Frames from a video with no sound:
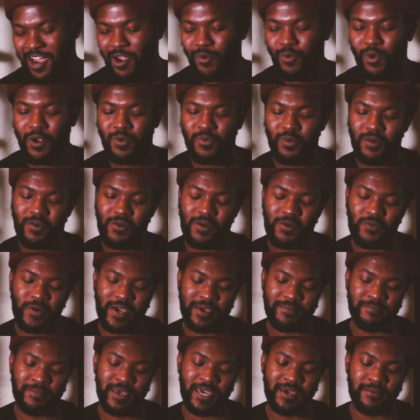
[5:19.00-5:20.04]

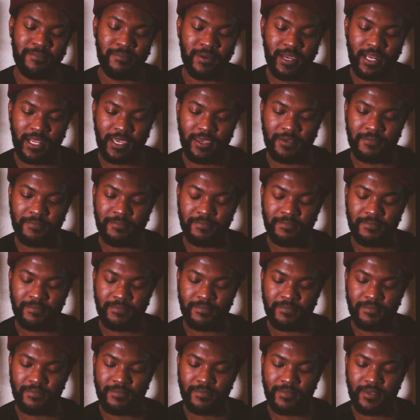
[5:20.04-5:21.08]
Work, make money.
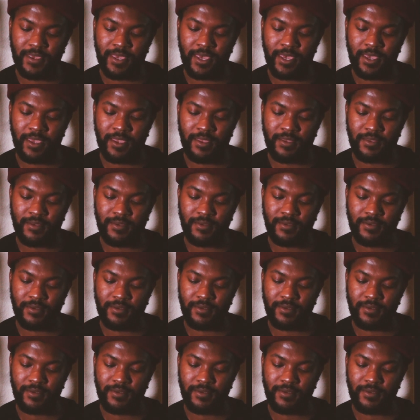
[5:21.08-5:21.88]
And